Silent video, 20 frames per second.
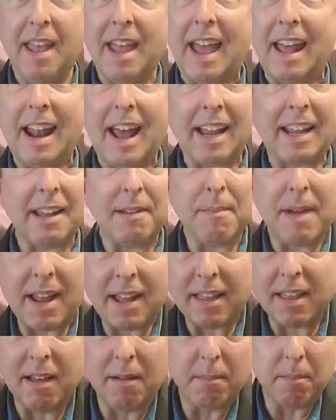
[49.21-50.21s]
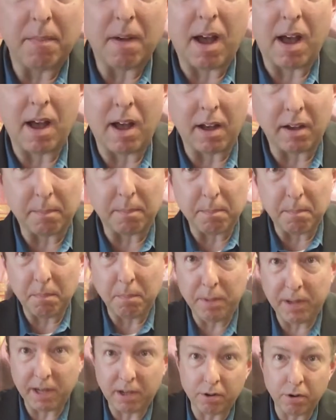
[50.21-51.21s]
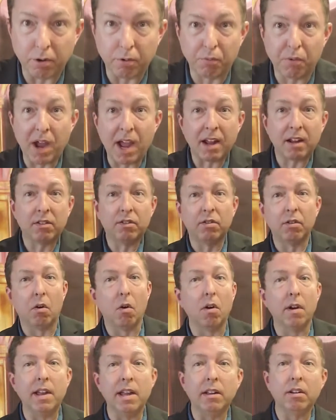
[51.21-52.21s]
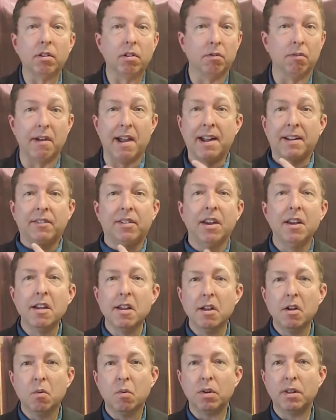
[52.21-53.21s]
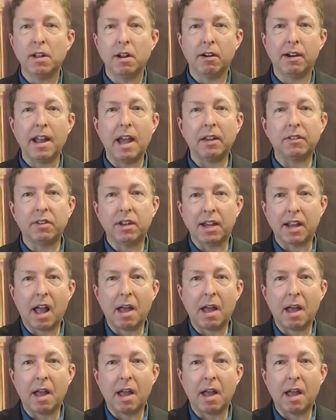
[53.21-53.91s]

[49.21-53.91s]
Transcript: And I can make them be correct or incorrect with their guessing.